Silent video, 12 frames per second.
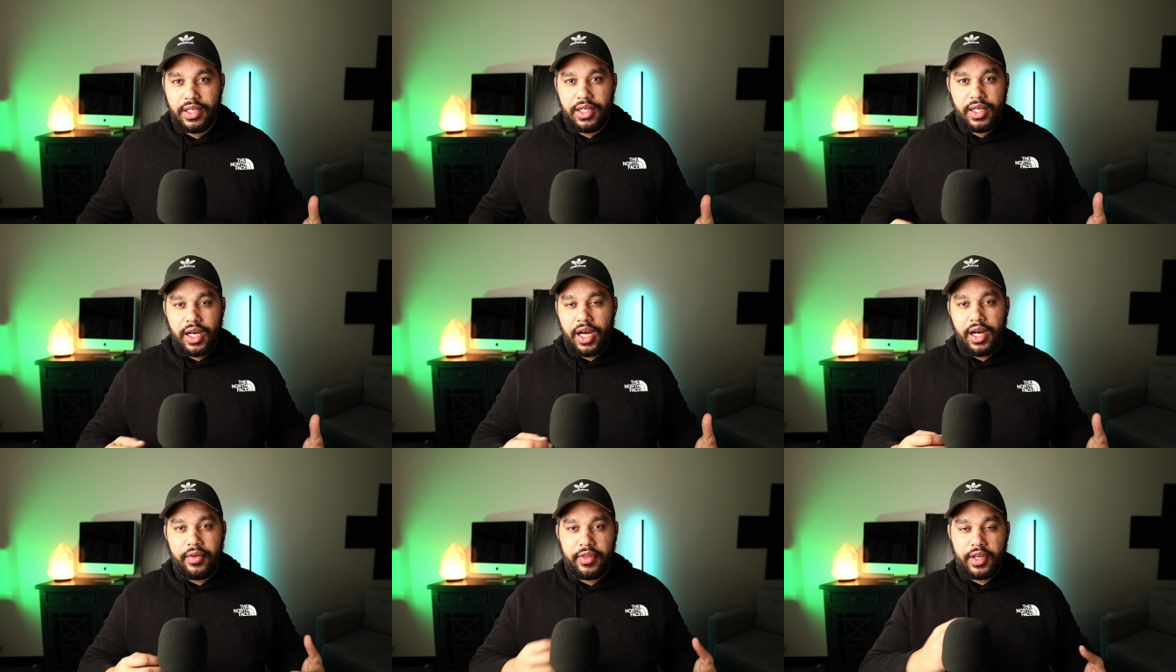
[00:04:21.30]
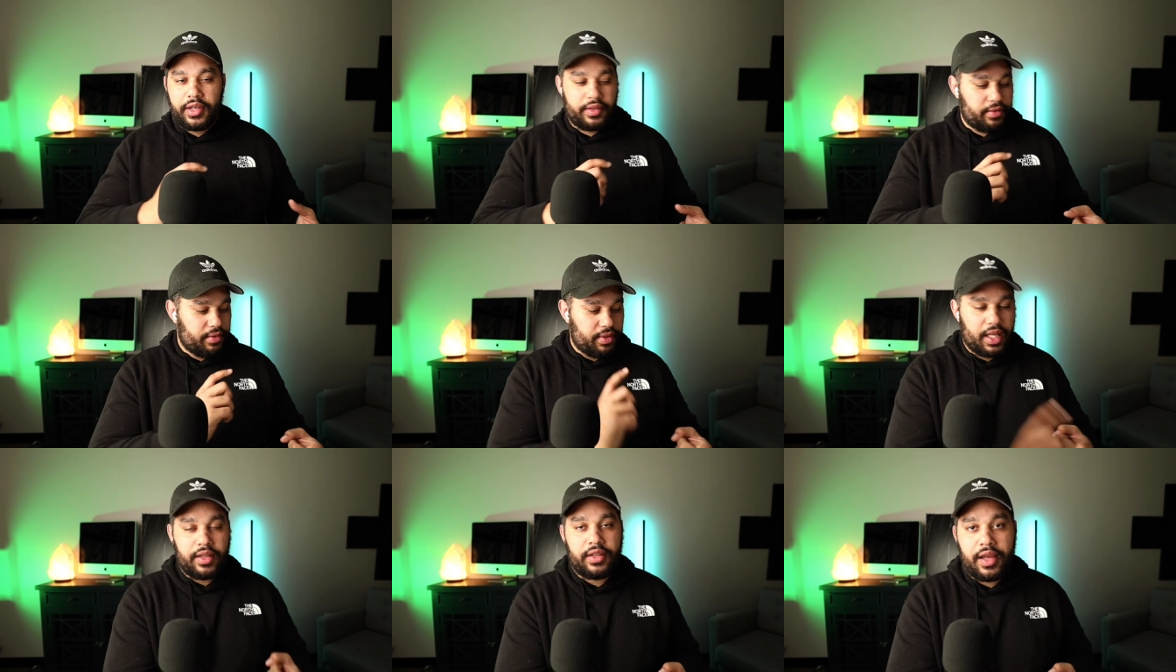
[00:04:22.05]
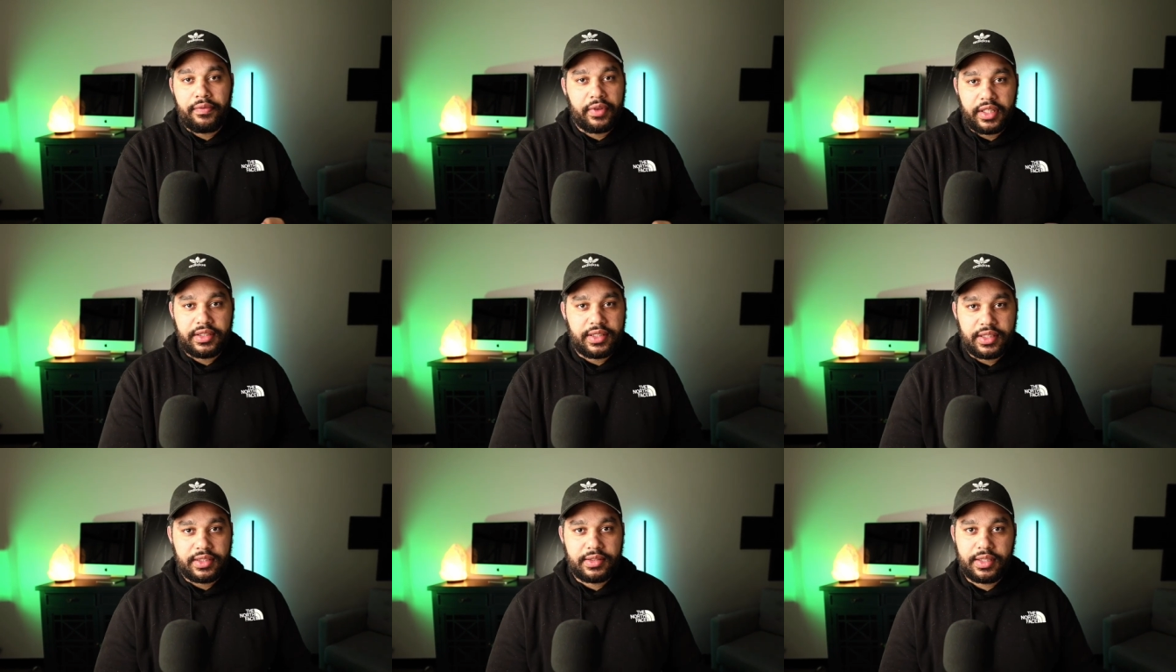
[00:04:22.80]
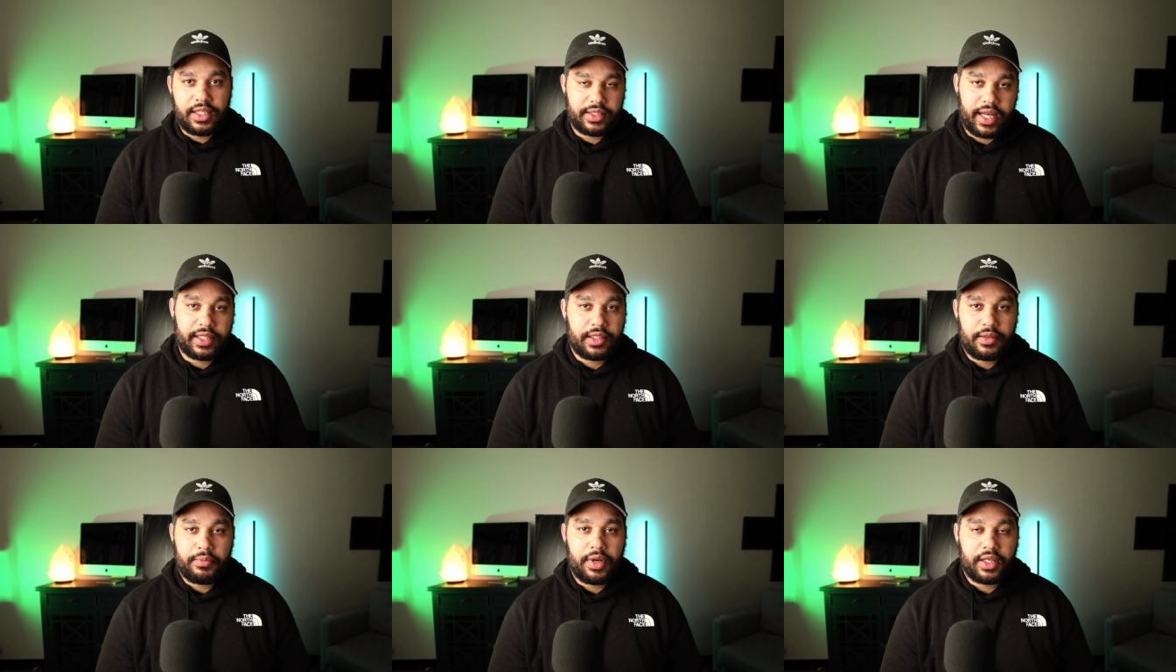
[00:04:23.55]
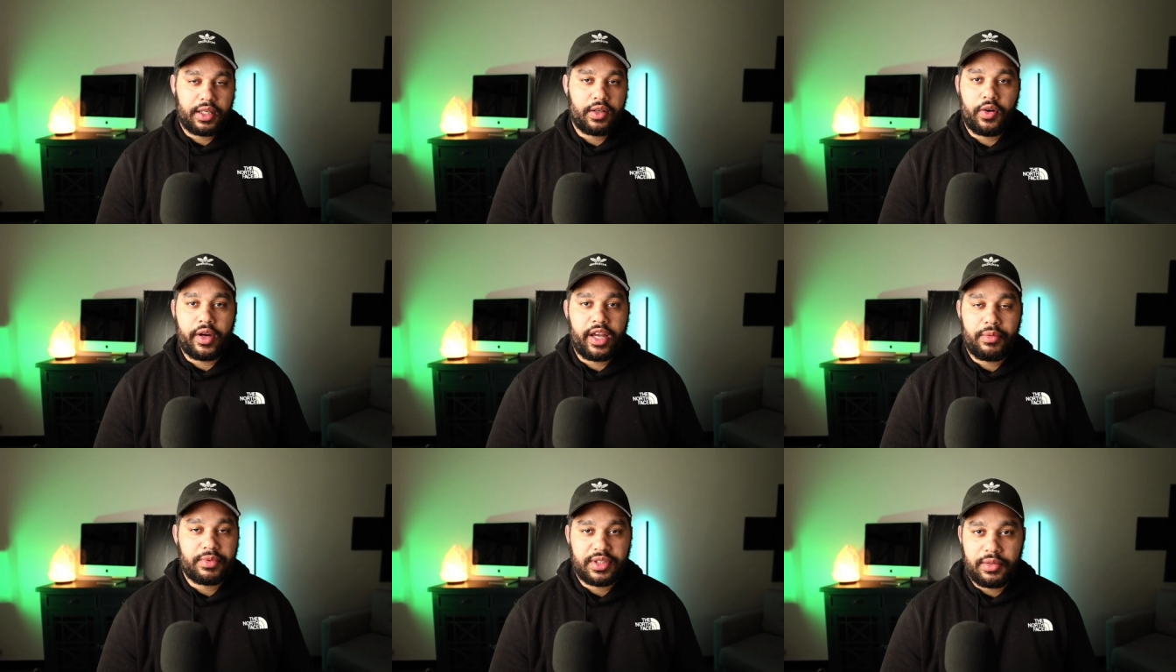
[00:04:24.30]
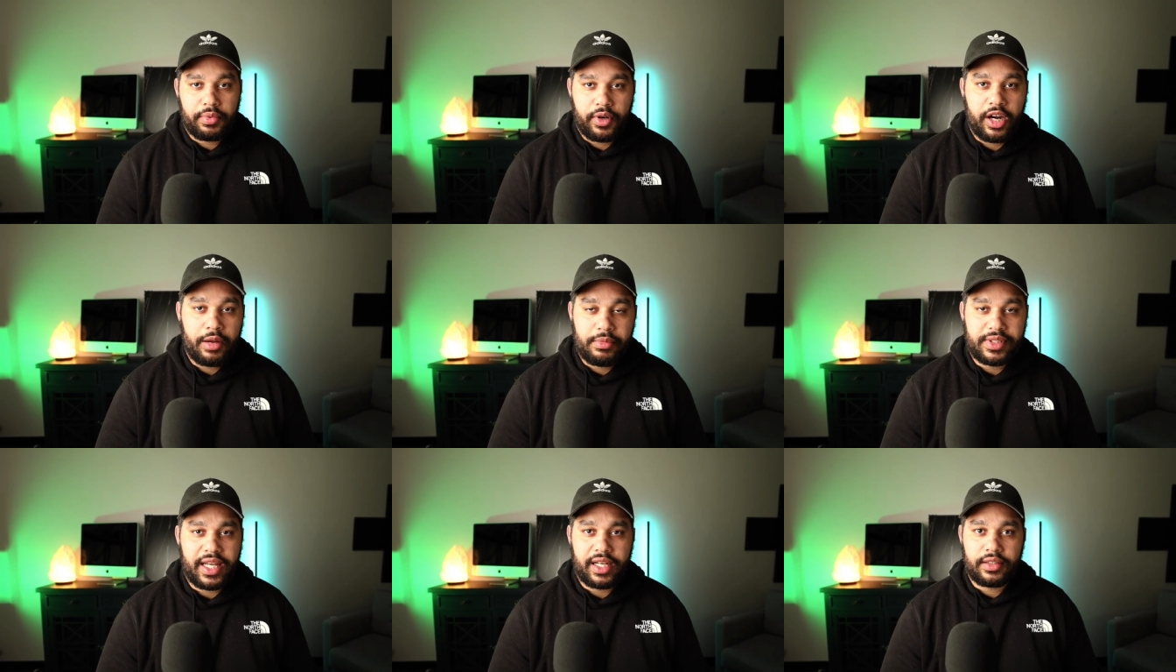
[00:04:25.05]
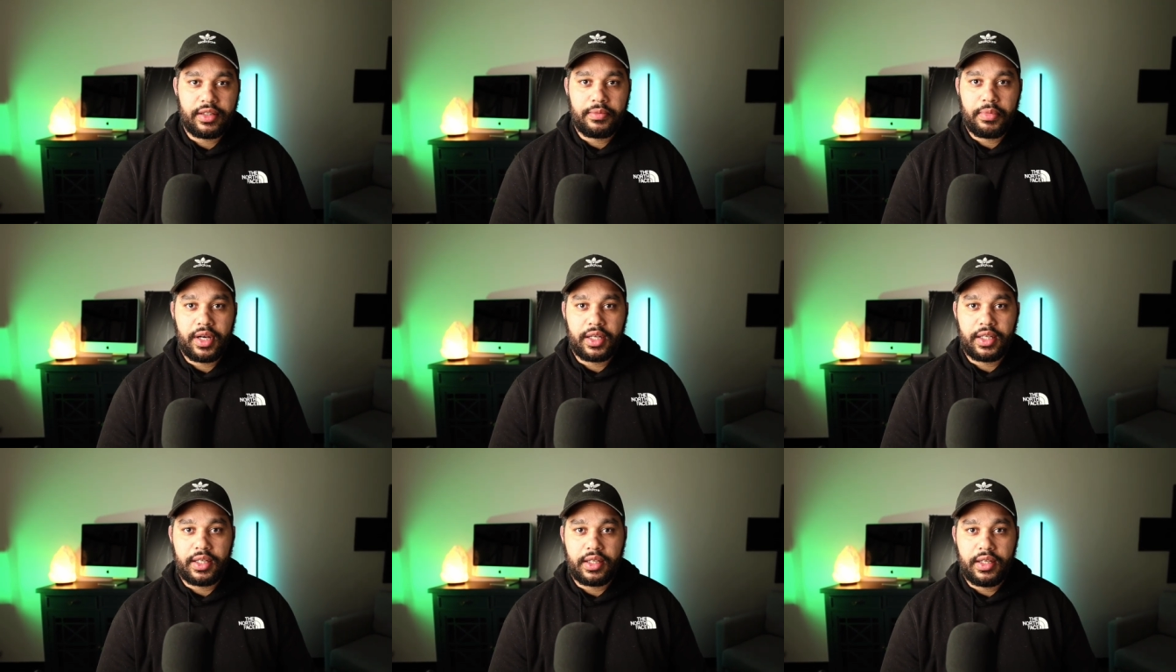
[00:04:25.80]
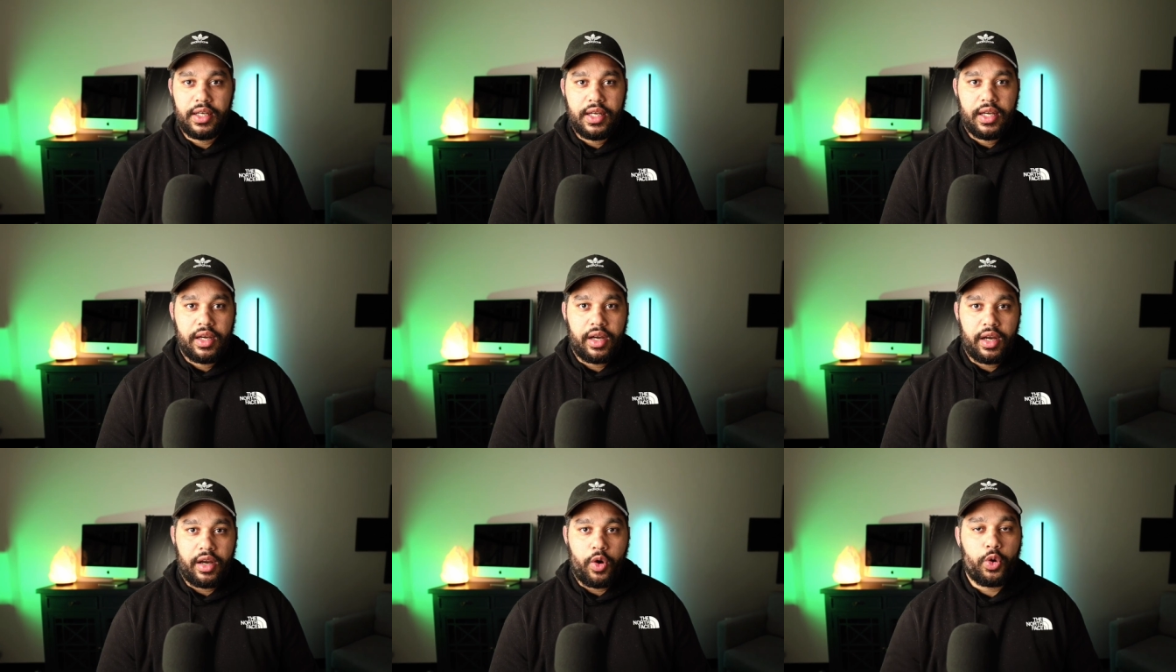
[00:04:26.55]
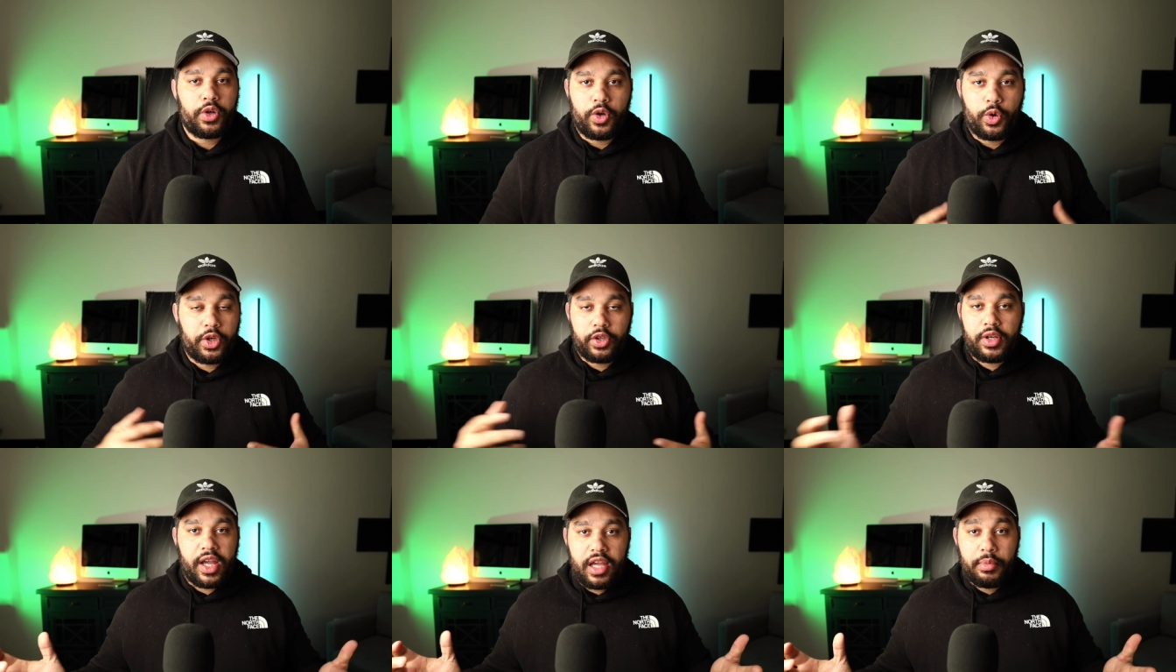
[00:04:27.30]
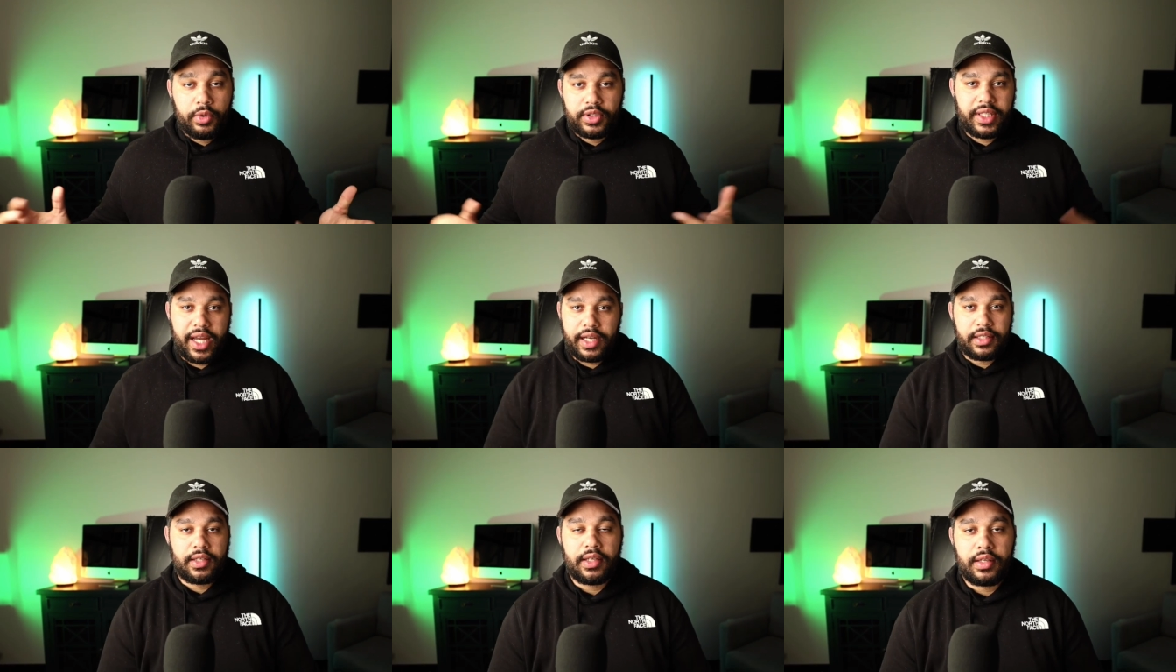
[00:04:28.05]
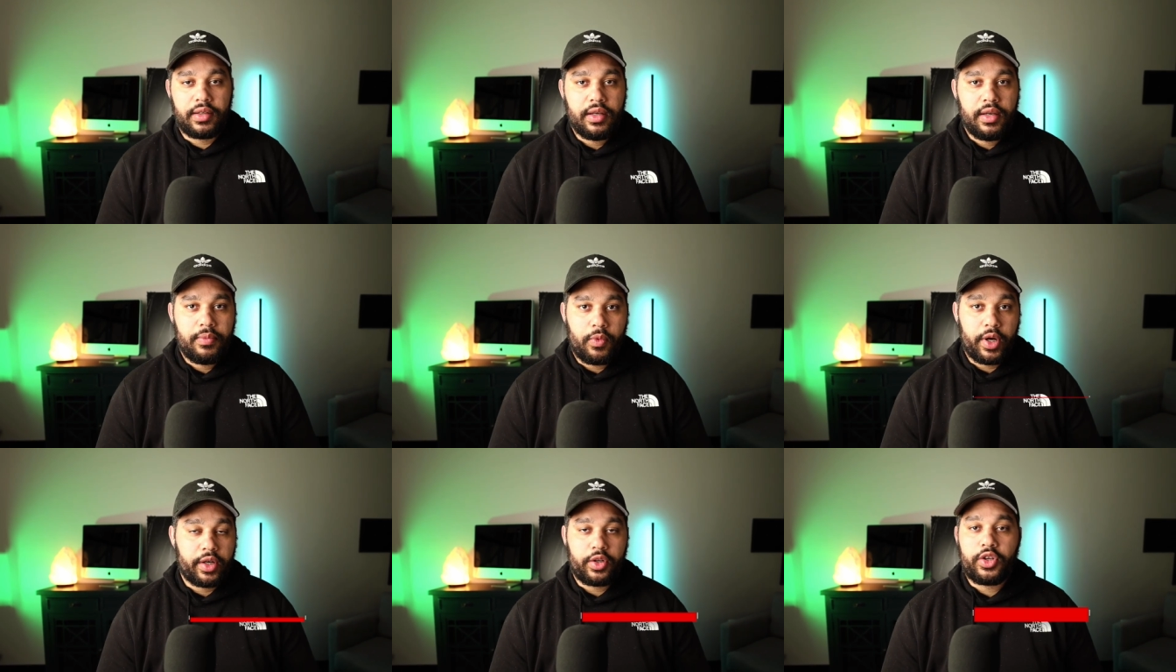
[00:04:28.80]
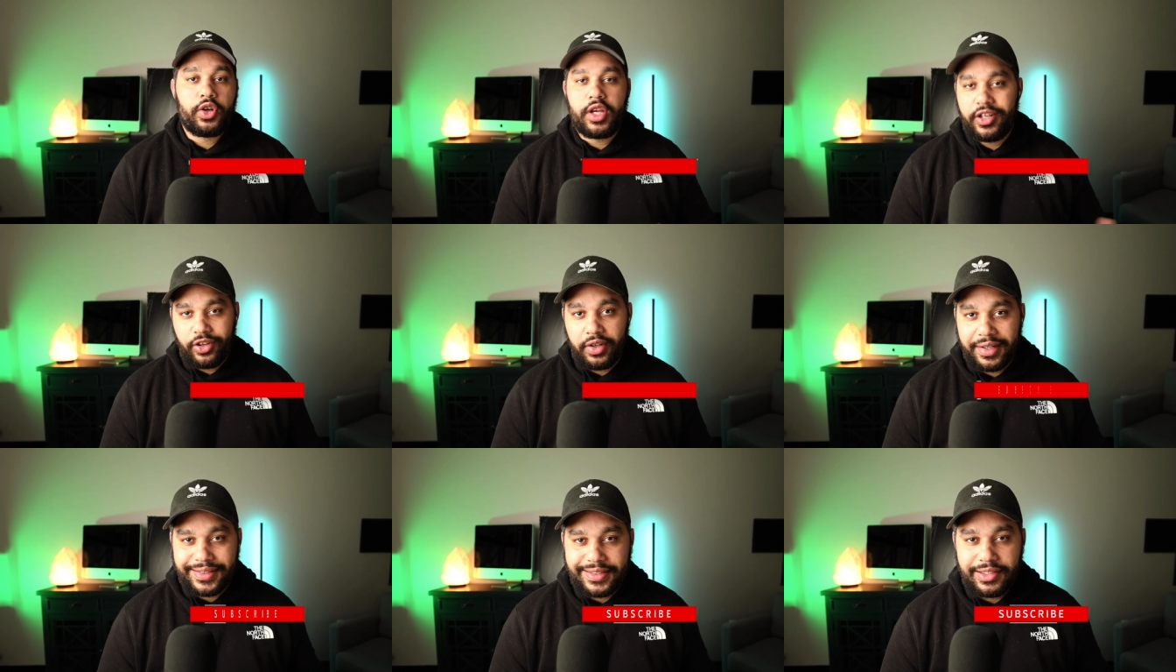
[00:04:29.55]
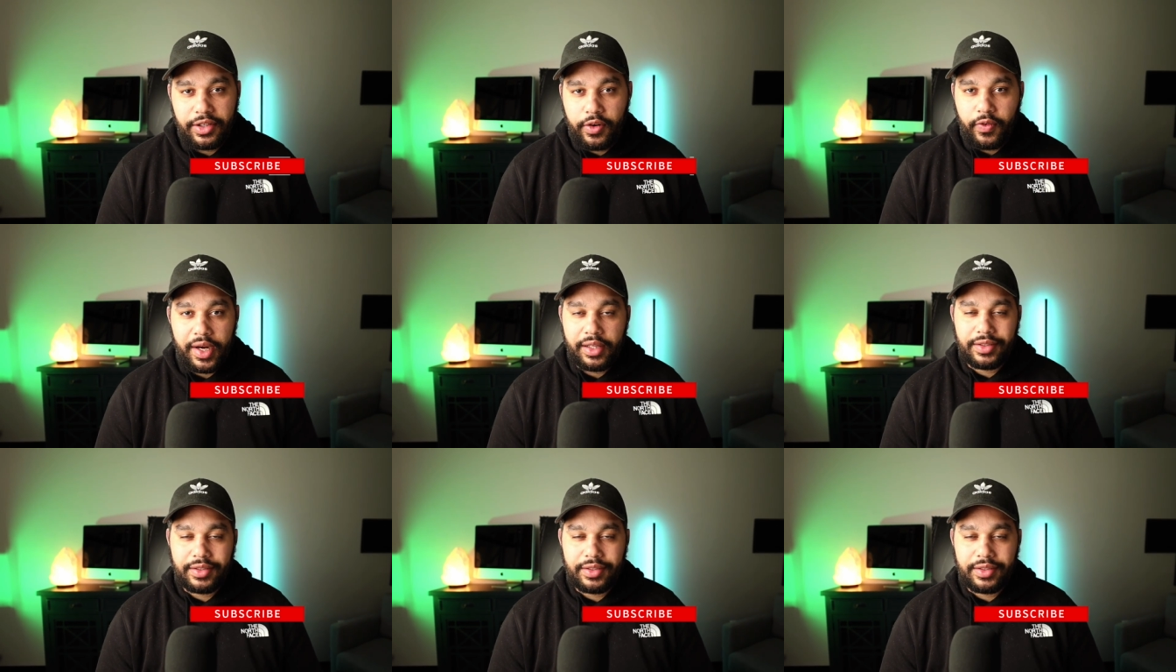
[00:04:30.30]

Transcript: uh, the Netflix is, is acting buggy or Amazon Prime is acting buggy or, or your cable is acting weird or your internet is slow, right?